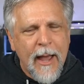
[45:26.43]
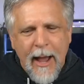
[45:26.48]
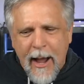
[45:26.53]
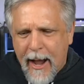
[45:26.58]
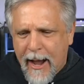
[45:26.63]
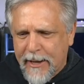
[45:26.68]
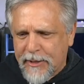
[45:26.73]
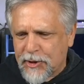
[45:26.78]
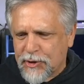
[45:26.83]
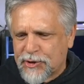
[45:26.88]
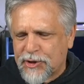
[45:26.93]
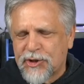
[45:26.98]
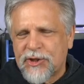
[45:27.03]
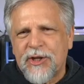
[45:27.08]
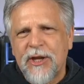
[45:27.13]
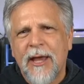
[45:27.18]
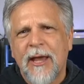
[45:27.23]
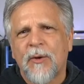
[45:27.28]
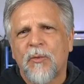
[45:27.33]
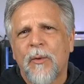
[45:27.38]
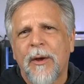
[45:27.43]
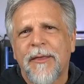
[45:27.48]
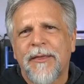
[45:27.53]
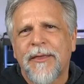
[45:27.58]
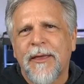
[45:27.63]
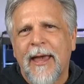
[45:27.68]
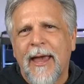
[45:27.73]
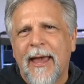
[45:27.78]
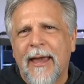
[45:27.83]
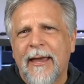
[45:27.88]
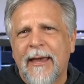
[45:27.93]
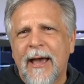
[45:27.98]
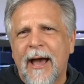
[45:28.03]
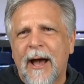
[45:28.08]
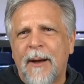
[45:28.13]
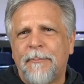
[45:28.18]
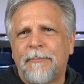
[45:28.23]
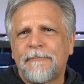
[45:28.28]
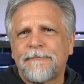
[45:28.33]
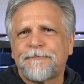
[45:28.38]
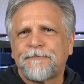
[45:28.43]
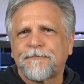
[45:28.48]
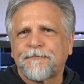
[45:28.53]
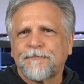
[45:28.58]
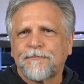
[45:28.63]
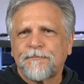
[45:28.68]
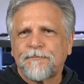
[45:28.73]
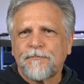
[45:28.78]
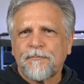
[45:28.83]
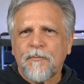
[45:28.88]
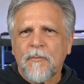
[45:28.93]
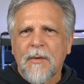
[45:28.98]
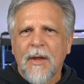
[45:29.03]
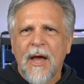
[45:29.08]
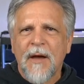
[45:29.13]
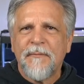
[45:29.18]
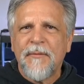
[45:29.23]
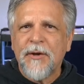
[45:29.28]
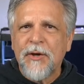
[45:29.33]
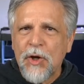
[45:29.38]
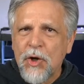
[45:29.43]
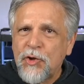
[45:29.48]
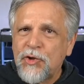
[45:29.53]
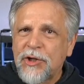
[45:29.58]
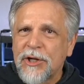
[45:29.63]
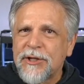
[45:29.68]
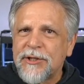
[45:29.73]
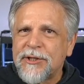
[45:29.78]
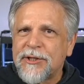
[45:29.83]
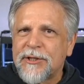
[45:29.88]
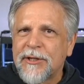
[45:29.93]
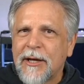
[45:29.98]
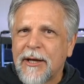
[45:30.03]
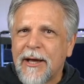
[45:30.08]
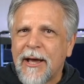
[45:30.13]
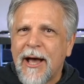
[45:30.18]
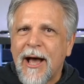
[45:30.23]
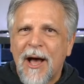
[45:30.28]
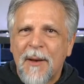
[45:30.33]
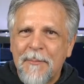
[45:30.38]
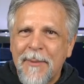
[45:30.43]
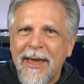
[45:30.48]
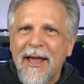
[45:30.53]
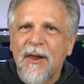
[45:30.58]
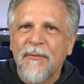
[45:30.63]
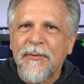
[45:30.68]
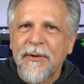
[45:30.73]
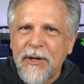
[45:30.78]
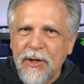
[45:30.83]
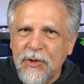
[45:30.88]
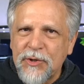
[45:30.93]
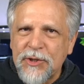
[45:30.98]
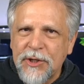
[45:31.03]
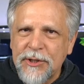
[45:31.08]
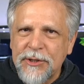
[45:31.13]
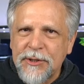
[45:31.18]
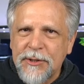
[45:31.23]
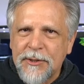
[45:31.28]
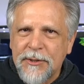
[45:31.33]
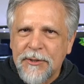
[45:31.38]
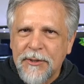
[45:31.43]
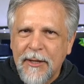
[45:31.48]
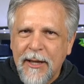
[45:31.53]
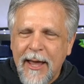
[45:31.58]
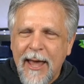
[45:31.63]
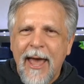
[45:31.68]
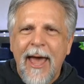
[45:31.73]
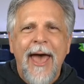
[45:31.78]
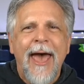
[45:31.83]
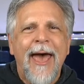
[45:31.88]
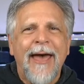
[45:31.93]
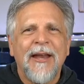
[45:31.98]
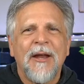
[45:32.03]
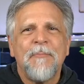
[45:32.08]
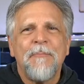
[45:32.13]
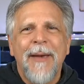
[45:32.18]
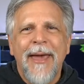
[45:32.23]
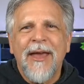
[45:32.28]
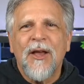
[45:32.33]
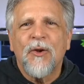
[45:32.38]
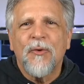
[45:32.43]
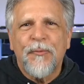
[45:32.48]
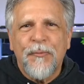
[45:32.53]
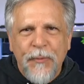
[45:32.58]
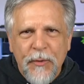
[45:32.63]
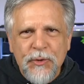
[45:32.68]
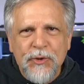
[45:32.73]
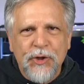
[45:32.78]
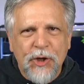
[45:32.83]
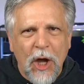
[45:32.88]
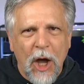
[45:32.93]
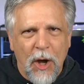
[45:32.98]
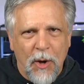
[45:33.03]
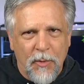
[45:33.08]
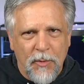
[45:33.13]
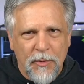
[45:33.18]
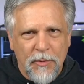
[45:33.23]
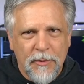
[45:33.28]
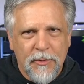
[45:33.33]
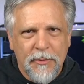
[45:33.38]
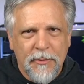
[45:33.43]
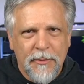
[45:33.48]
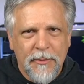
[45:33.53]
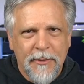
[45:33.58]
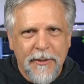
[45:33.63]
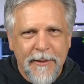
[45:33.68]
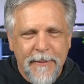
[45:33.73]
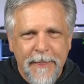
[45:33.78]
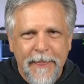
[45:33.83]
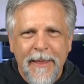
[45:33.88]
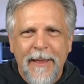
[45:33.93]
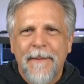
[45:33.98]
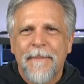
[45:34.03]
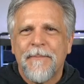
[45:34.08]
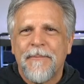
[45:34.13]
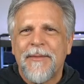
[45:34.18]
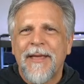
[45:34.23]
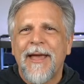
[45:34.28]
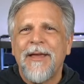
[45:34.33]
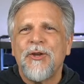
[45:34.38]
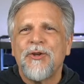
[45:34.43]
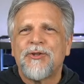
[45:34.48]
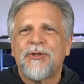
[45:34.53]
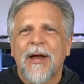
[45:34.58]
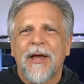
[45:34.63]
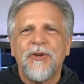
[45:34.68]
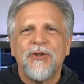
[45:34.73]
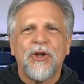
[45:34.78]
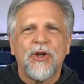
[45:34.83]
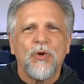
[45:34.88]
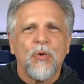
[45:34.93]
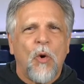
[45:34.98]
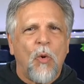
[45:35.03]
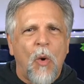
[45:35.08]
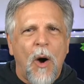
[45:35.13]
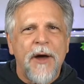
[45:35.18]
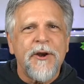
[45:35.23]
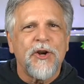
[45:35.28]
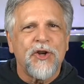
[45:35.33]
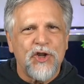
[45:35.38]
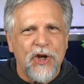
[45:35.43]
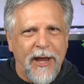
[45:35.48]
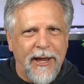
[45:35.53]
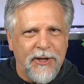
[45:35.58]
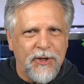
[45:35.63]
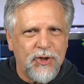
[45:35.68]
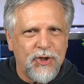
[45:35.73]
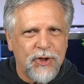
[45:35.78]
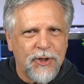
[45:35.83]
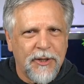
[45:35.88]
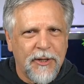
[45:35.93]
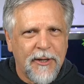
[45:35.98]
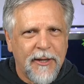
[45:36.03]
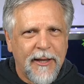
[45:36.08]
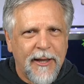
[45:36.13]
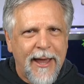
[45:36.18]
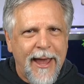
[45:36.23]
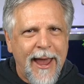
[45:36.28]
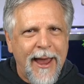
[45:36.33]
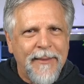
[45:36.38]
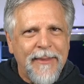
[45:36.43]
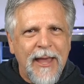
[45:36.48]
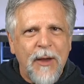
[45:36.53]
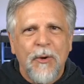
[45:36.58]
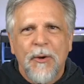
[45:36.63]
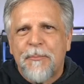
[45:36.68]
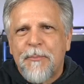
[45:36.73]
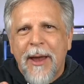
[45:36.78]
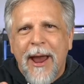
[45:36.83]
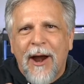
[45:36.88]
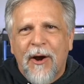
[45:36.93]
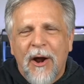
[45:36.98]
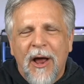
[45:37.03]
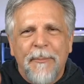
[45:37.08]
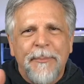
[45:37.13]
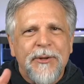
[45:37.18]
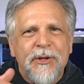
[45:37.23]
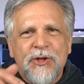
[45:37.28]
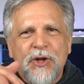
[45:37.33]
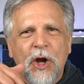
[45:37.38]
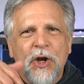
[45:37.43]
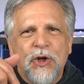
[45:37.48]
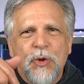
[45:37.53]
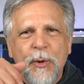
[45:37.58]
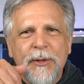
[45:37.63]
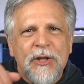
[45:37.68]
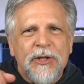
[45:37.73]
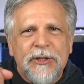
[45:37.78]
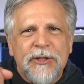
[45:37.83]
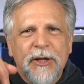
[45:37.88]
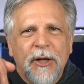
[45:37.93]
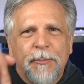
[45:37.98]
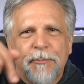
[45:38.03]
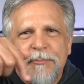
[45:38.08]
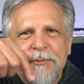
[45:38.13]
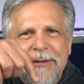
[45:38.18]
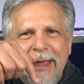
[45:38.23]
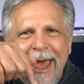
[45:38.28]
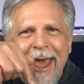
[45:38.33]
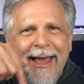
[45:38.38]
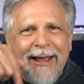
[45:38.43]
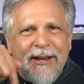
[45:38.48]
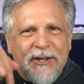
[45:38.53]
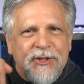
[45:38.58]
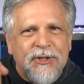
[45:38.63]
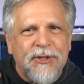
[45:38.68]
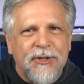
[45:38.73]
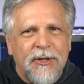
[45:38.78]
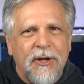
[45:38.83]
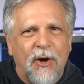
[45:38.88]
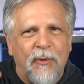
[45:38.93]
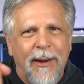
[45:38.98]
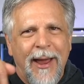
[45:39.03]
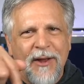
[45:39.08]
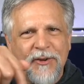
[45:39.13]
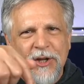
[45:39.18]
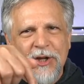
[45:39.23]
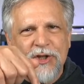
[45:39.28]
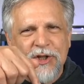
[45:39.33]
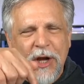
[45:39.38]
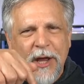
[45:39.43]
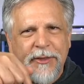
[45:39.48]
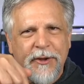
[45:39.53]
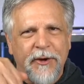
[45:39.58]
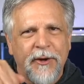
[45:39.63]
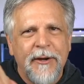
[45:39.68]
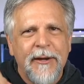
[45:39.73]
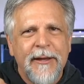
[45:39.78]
I used to see it with a, um, a Venustus, a male Venustus, and a male Fusco. They used to, I used to do a water change, and they would pair up and start doing this little dance around each other,